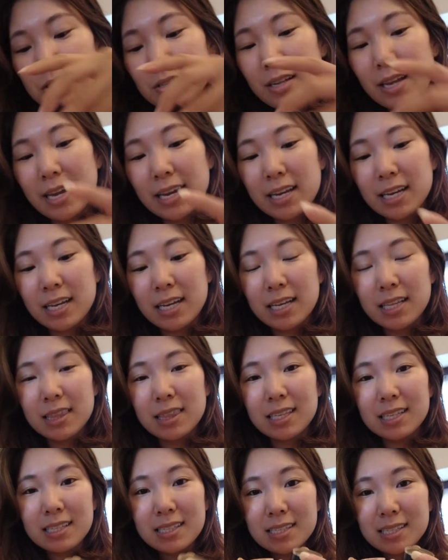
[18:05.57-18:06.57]
like
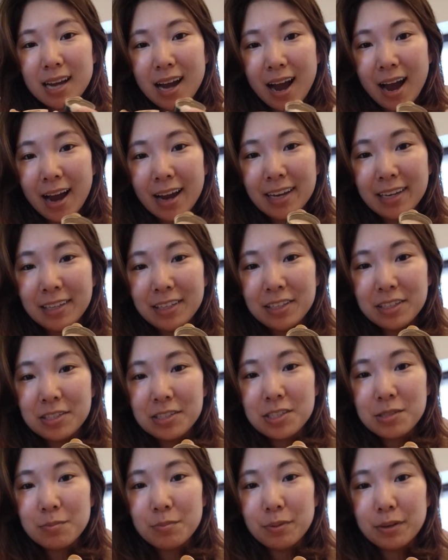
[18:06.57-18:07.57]
the
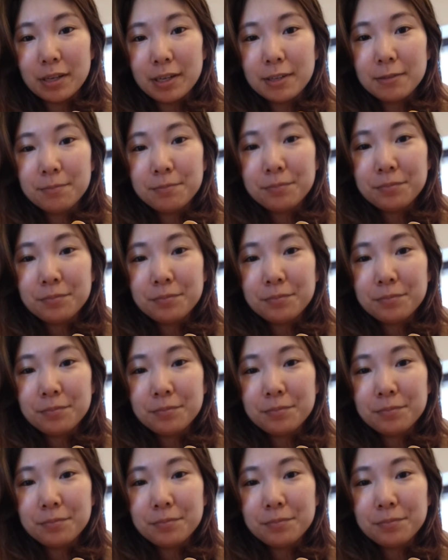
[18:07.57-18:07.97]
tiniest bit,